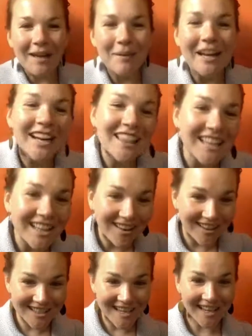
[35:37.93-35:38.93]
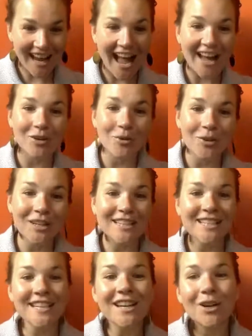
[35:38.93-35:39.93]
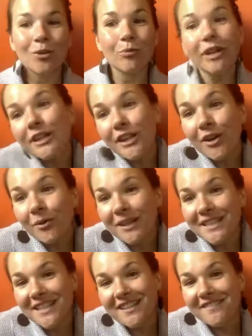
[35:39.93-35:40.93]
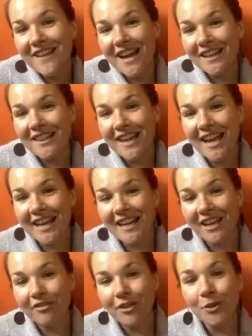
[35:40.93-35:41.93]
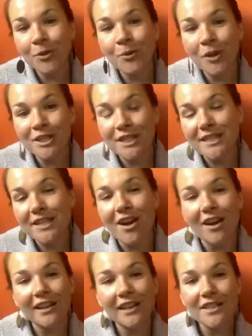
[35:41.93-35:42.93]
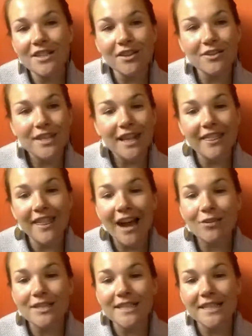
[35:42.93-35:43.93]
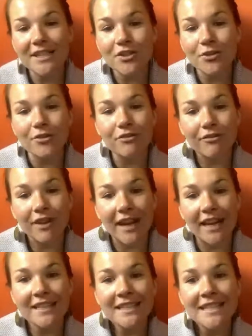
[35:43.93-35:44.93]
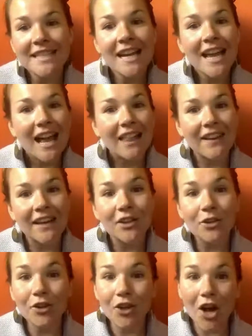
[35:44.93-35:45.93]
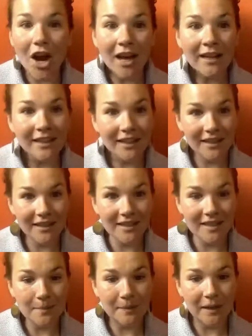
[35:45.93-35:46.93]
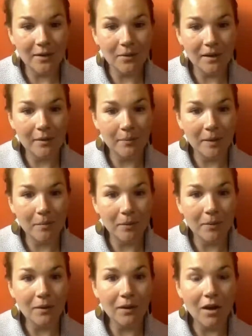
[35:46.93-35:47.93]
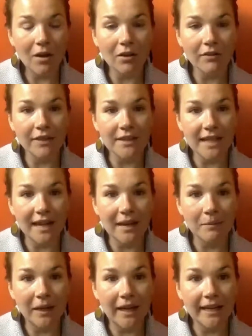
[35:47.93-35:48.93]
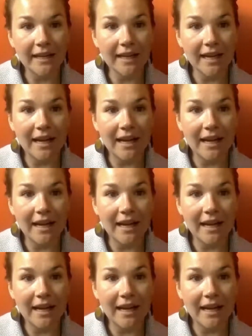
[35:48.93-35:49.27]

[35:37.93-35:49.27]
And I think content categories really go into the fact that if you are just talking to those 1,000 true fans and that you're not needing to speak with people all of the time, like